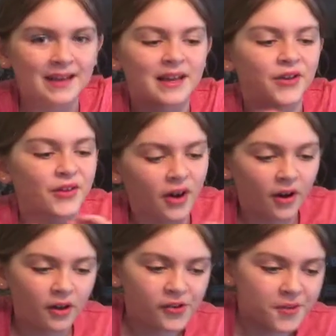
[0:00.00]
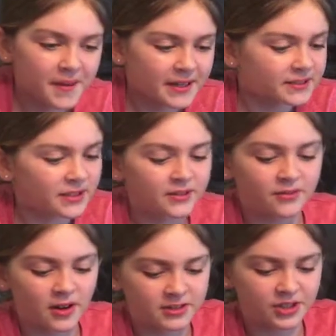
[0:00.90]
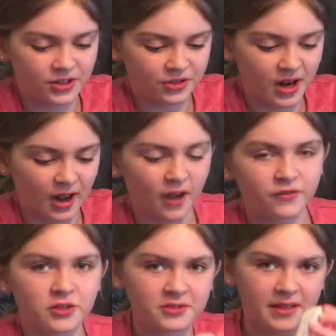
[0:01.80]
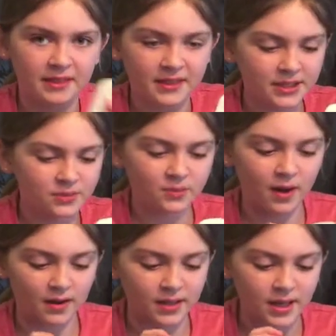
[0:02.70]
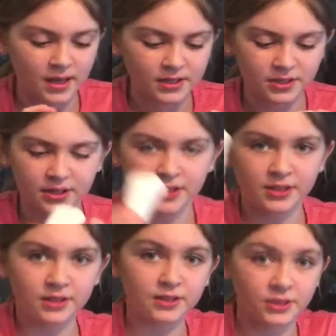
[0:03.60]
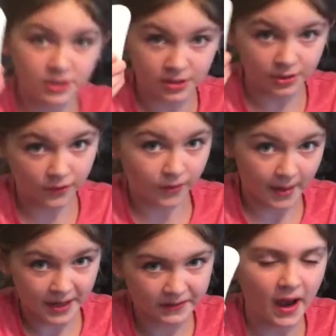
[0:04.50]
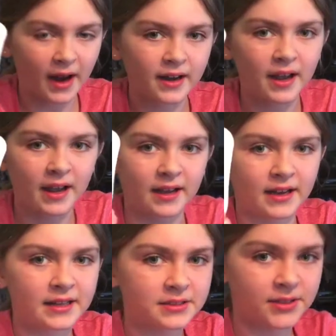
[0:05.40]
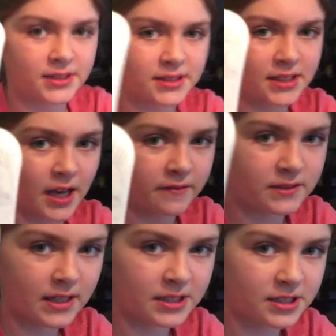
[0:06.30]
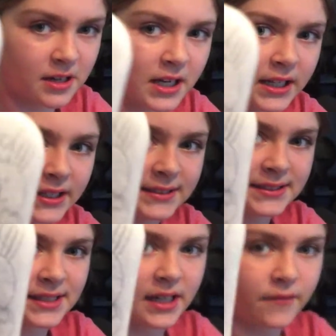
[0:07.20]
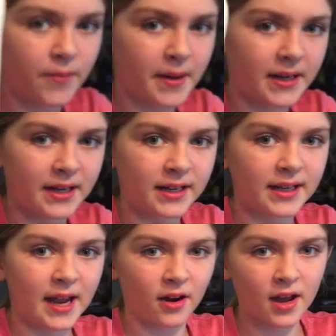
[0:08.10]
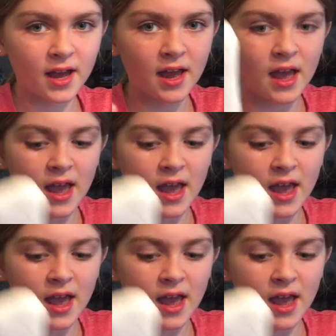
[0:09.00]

Now that all of the paint on the rocks are dry, I've chosen this rock to use for my design, and as you can see, I've sketched out a little design of a bunny and a carrot,